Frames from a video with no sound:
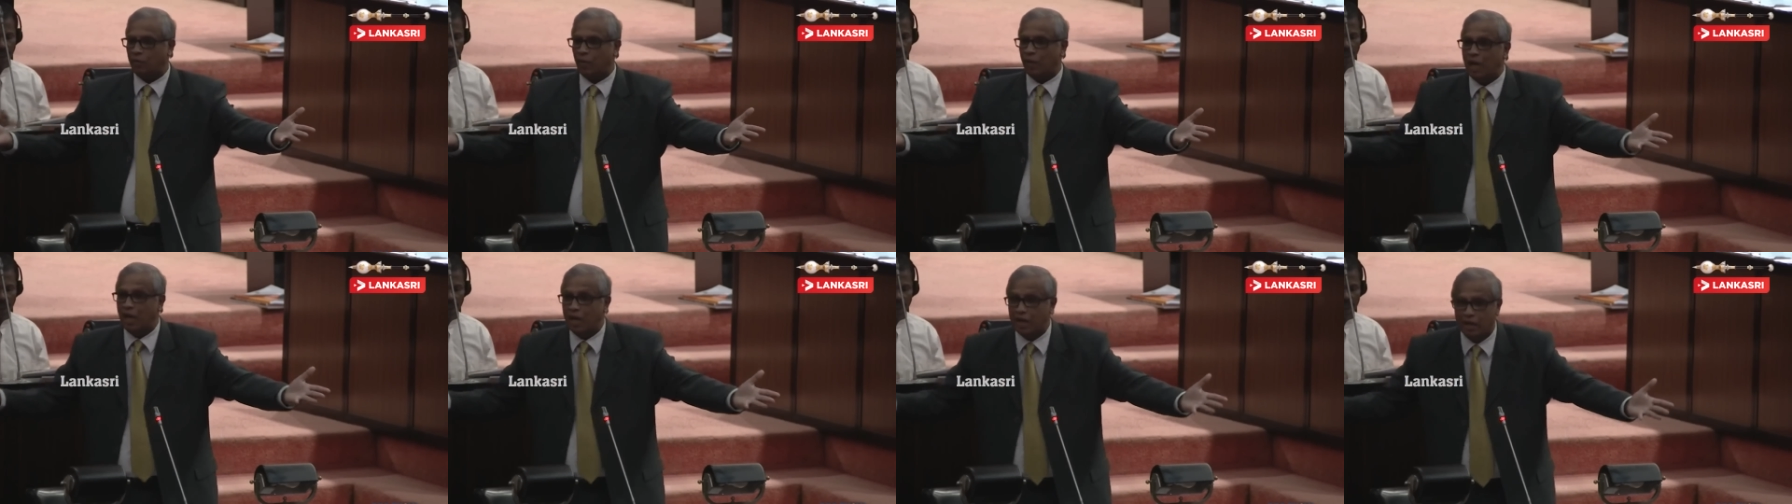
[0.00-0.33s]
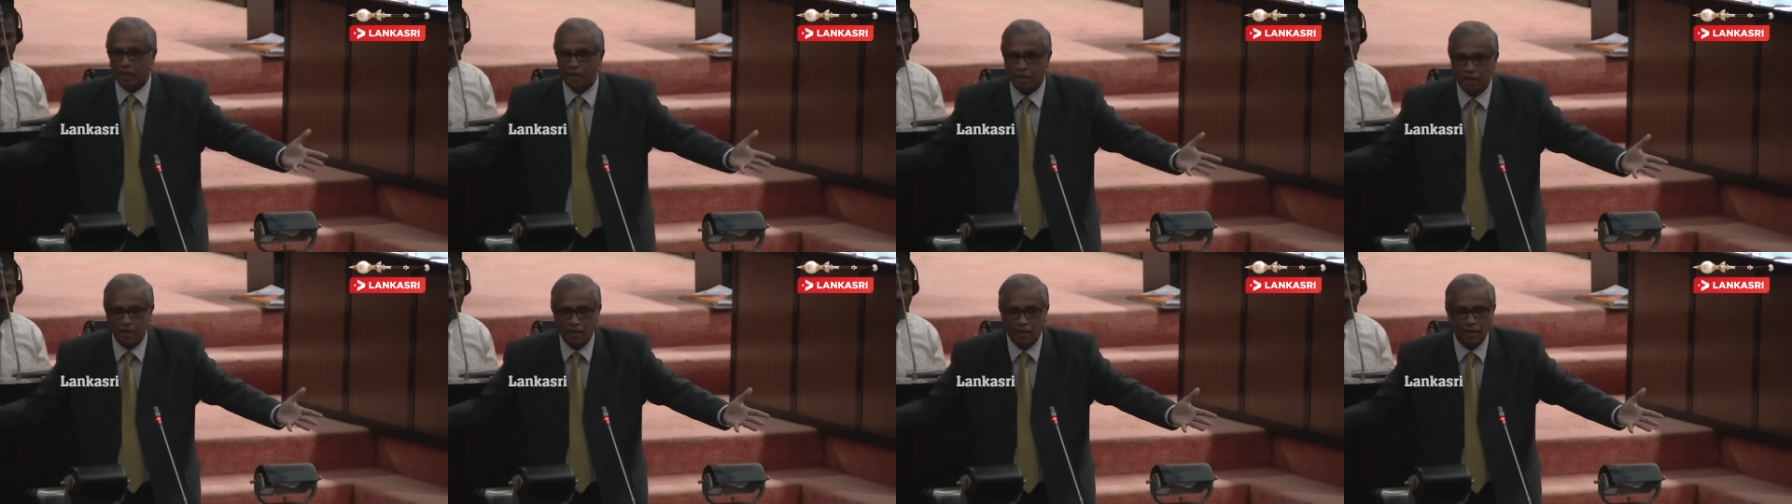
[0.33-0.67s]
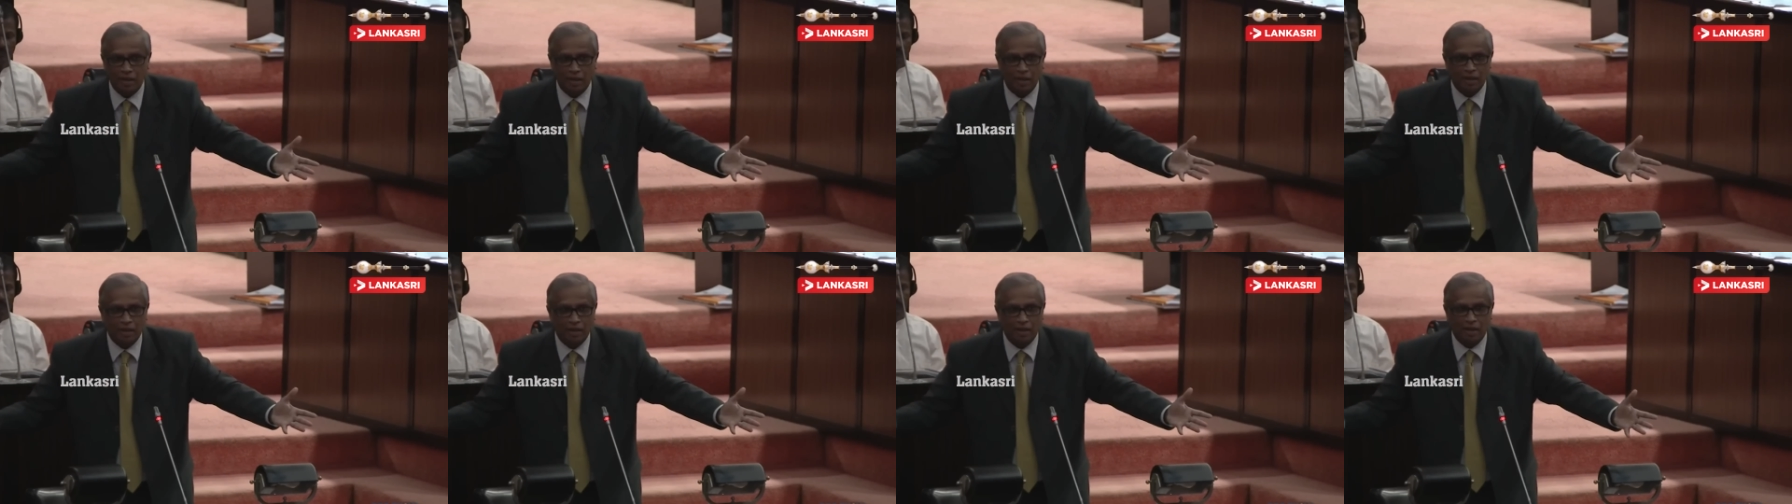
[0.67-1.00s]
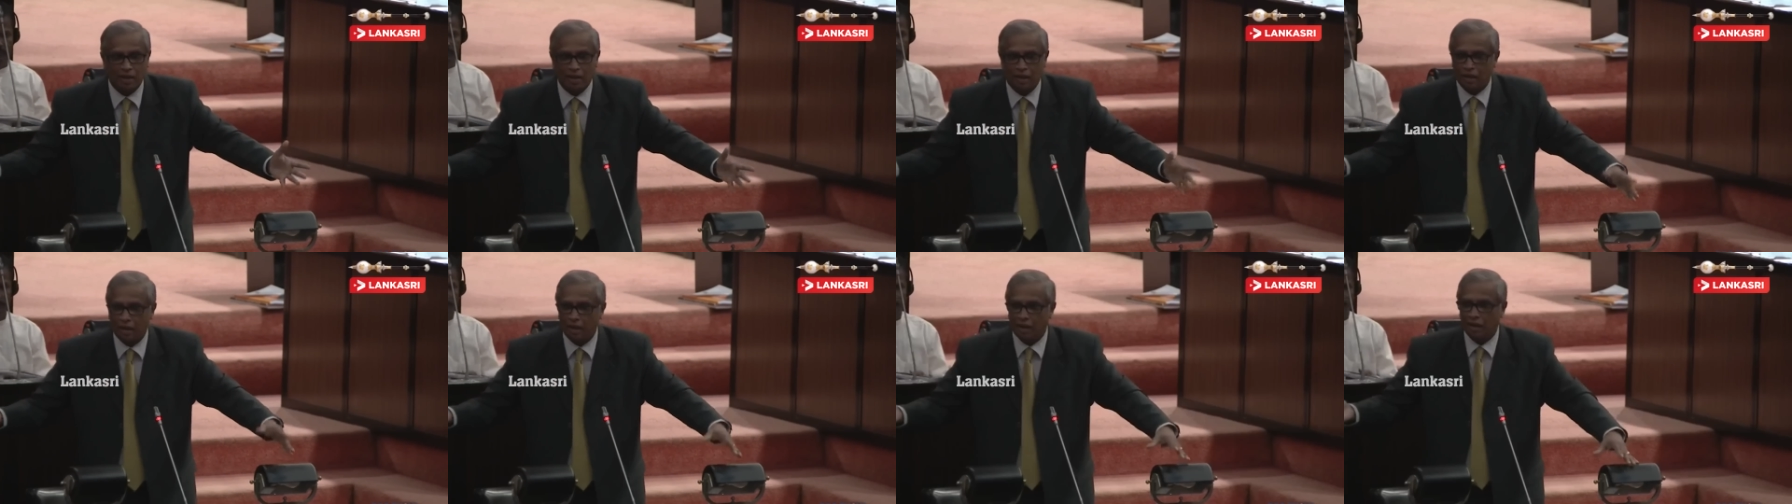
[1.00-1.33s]
world
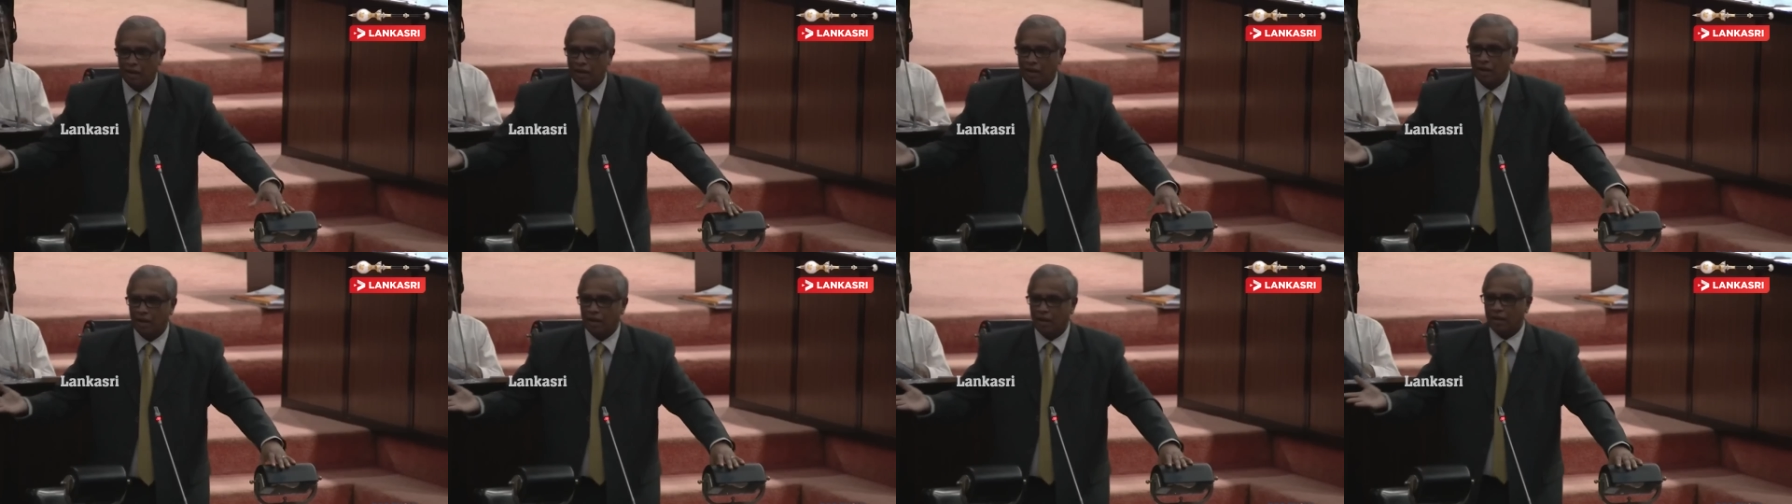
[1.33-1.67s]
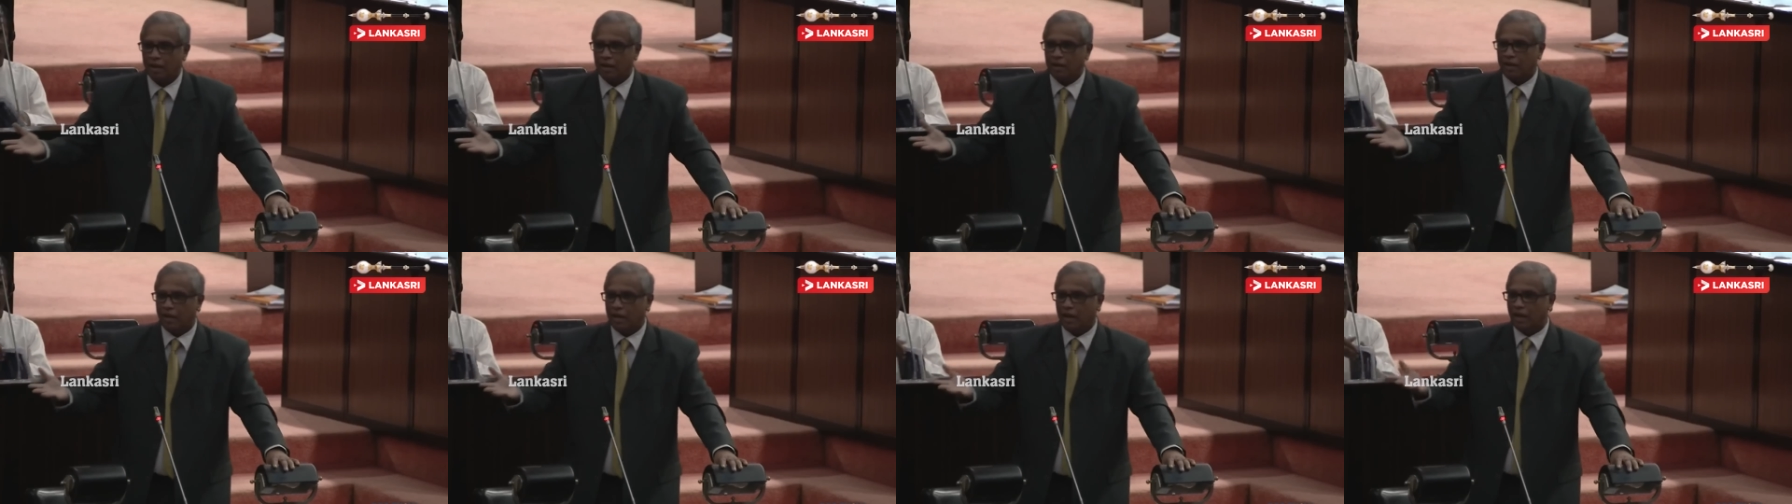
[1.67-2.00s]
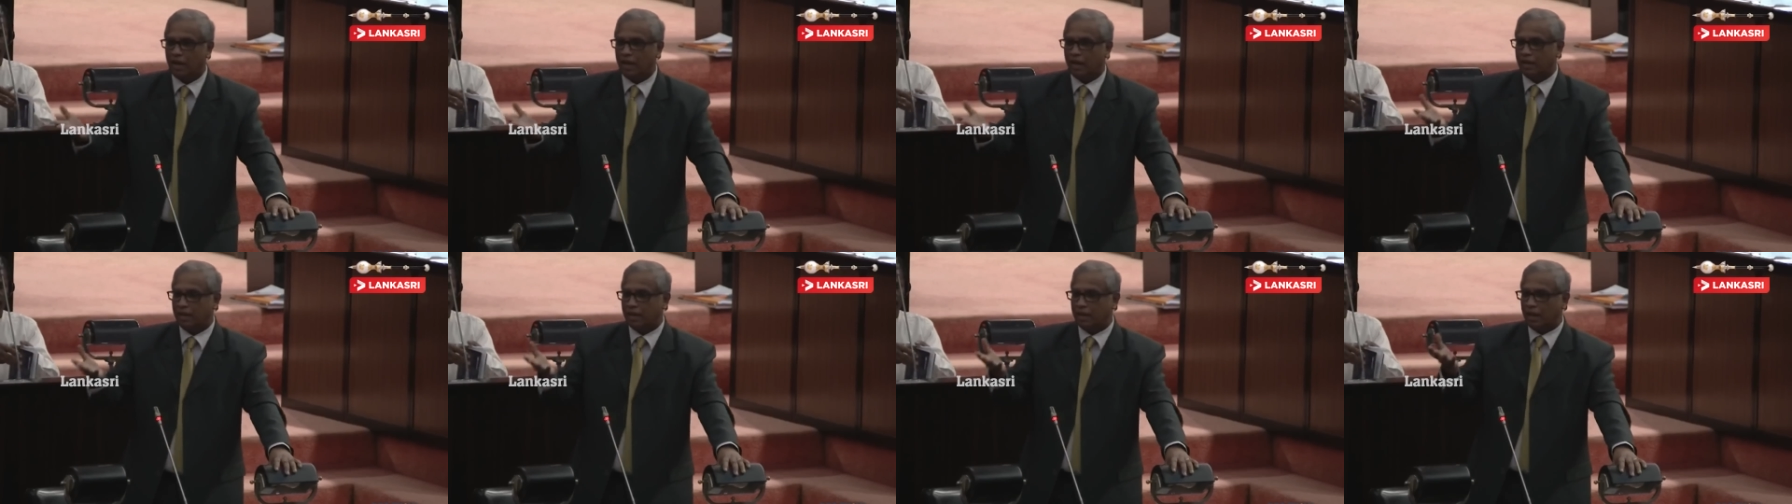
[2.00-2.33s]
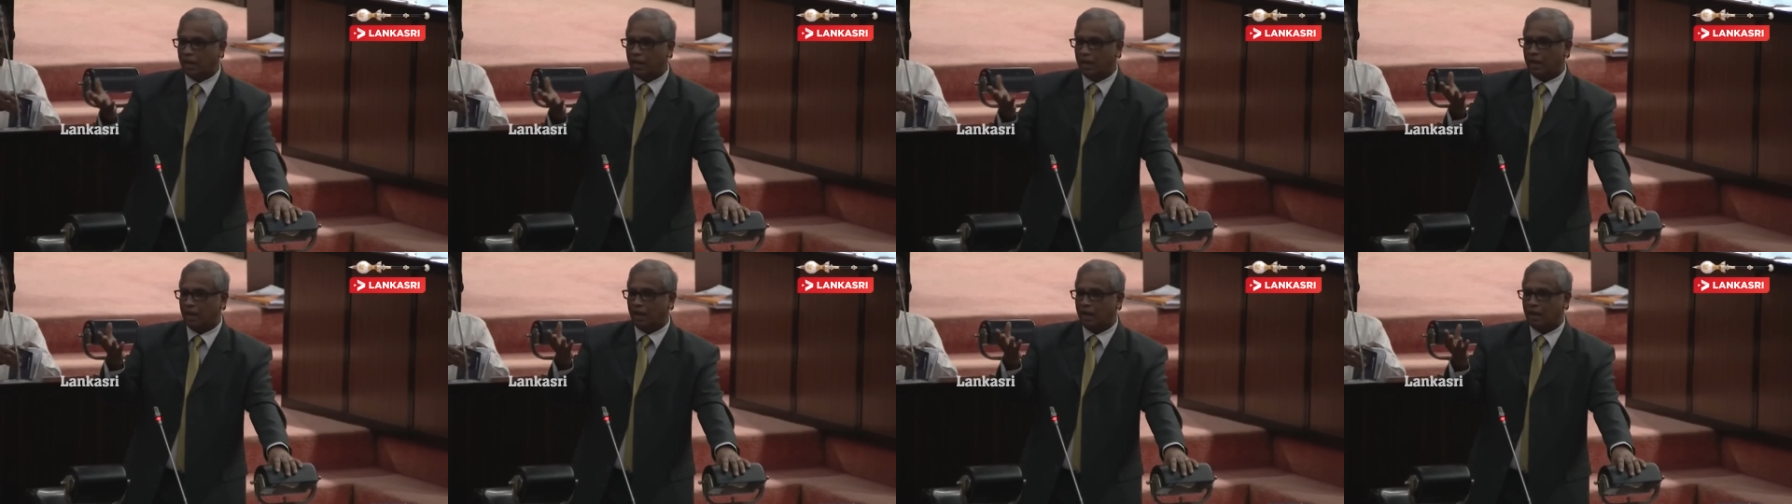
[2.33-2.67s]

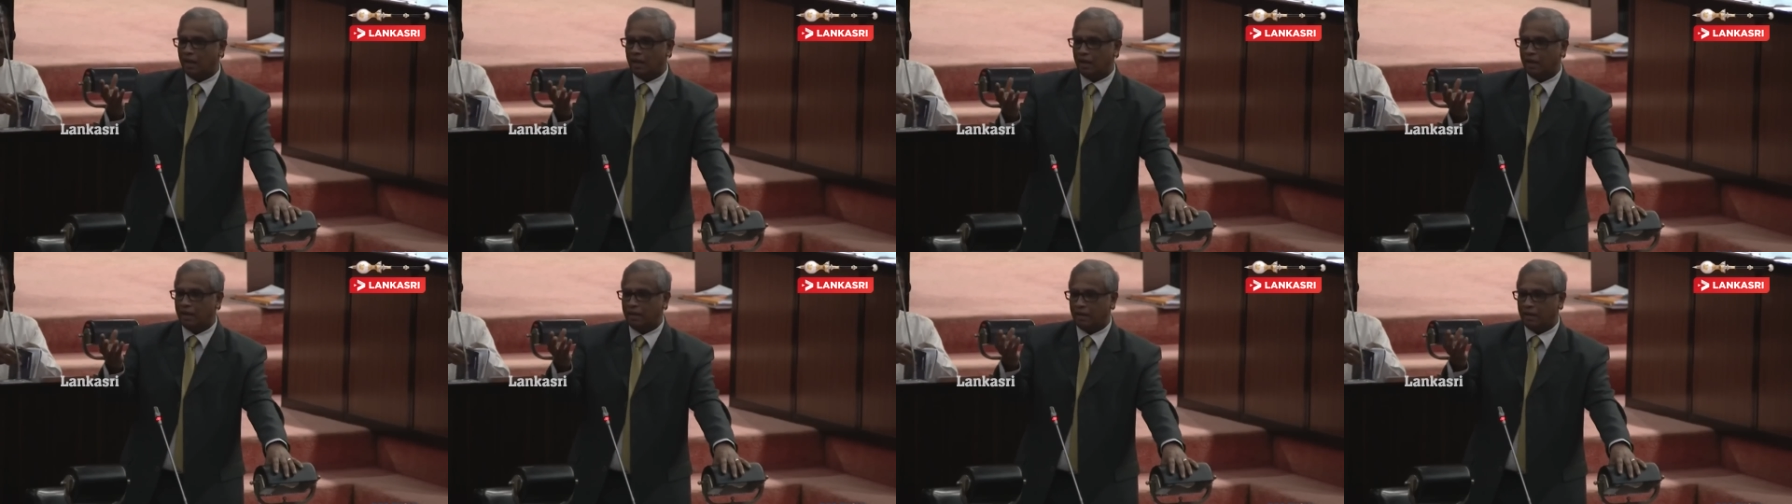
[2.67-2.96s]
the